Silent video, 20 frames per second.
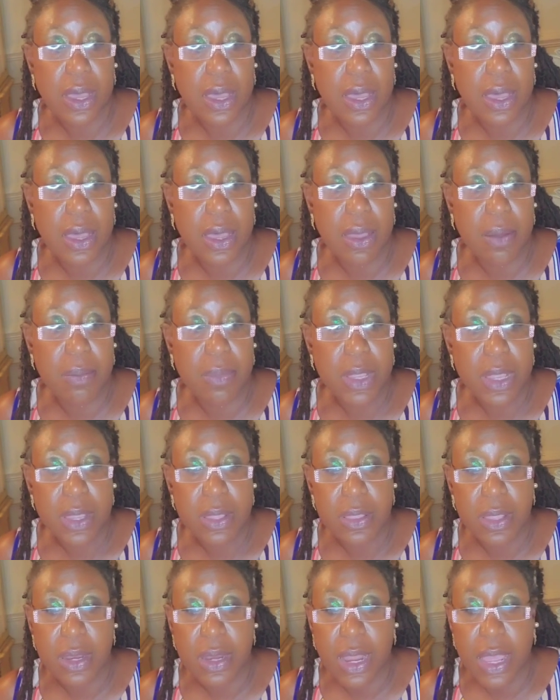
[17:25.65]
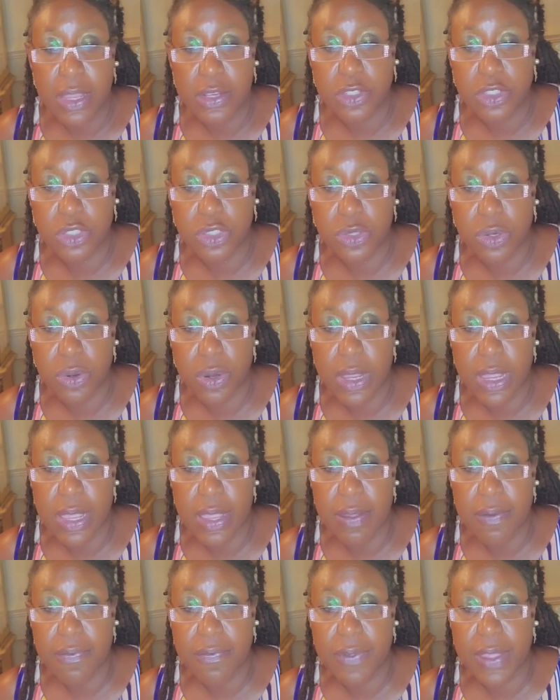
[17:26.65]
They're not sure
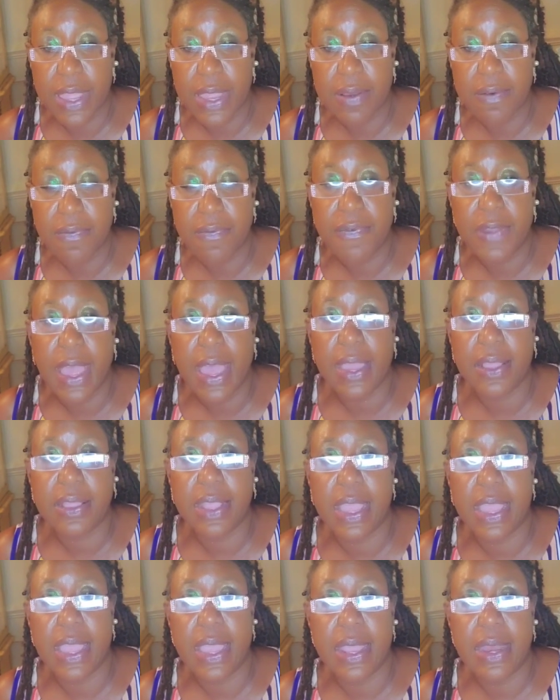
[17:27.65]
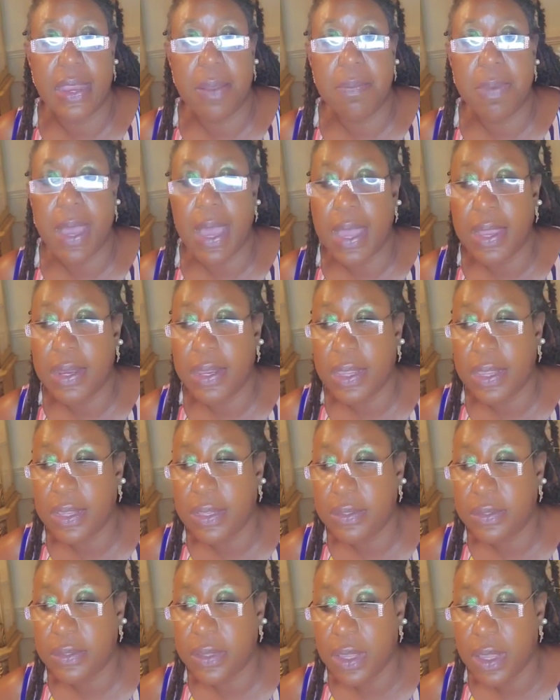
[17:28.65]
if, in fact, the
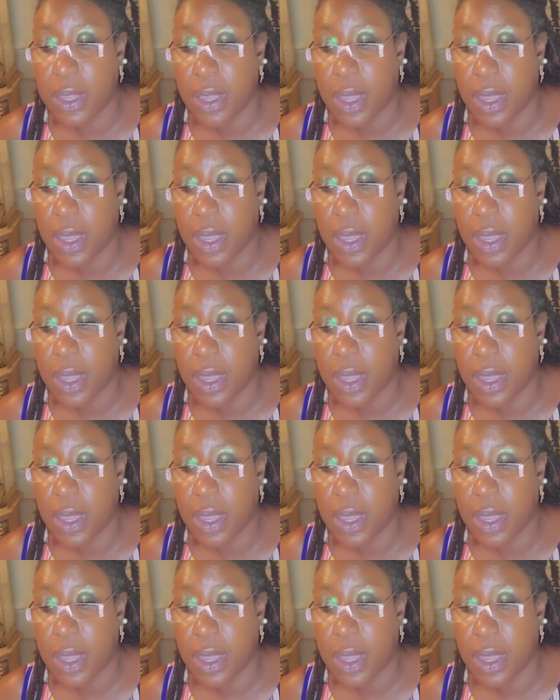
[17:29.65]
antibodies